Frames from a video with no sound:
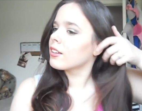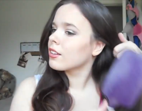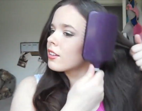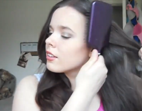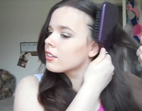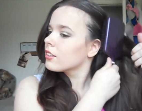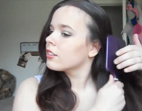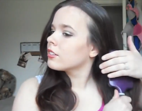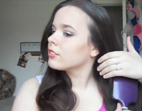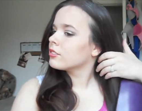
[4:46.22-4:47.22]

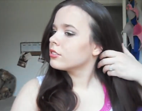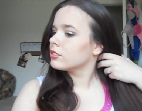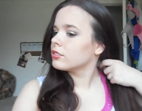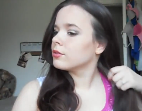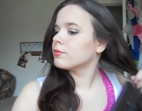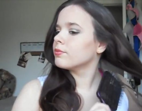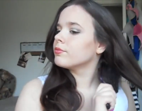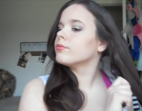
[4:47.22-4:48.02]
Nothing is said.